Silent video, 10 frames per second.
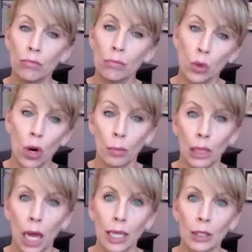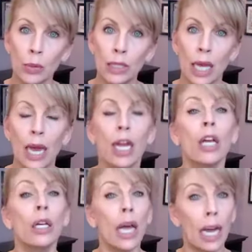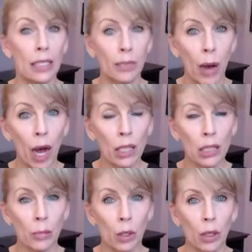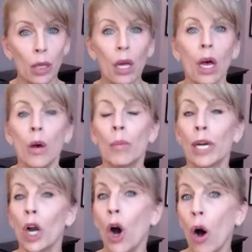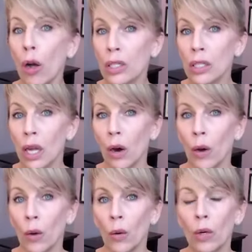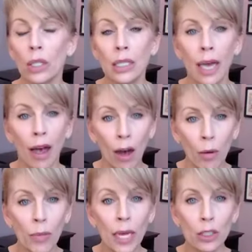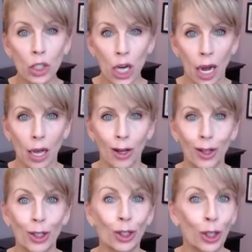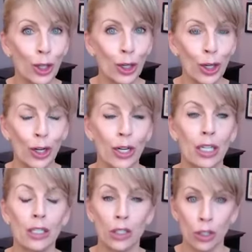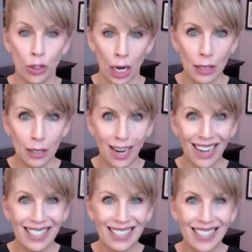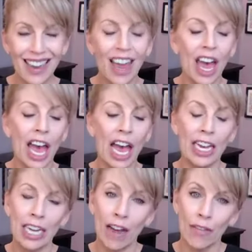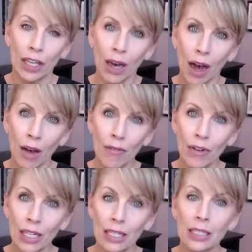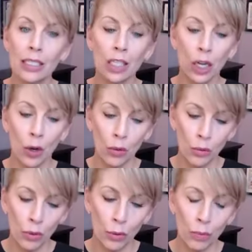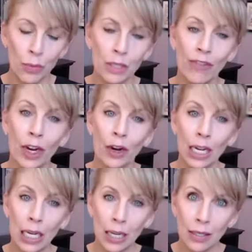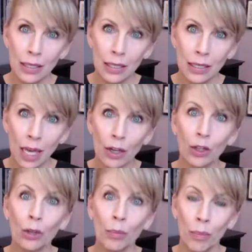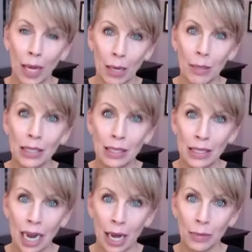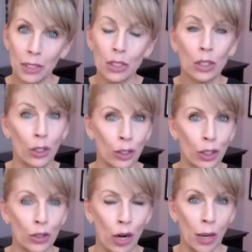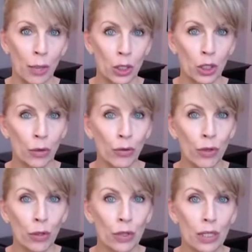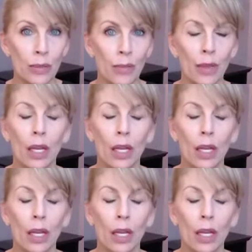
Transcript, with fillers: normalized, we say, as possible, but also to help that child learn to trust us and have the confidence to go through very subtle baby steps to learn to try a bunch of new foods.